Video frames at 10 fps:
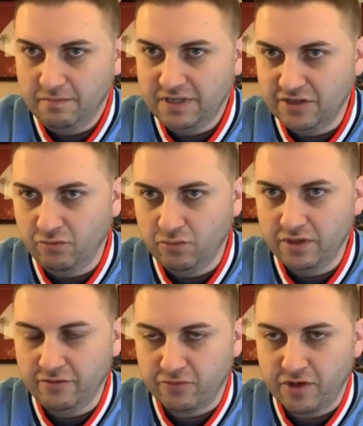because
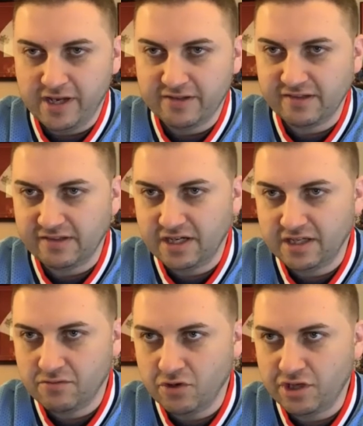if Reyes is not
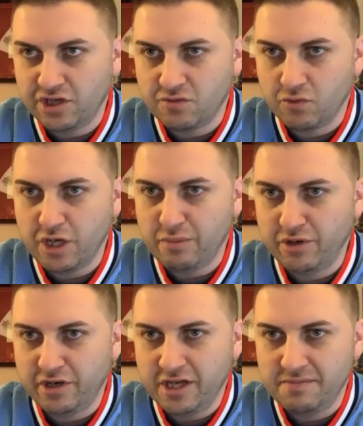in the rotation, where do you
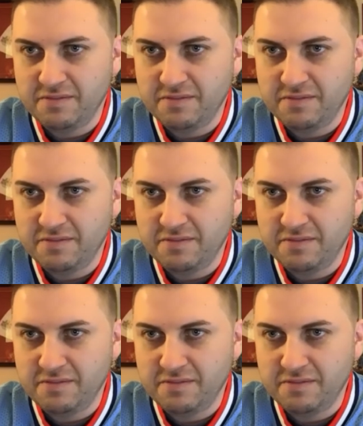put him?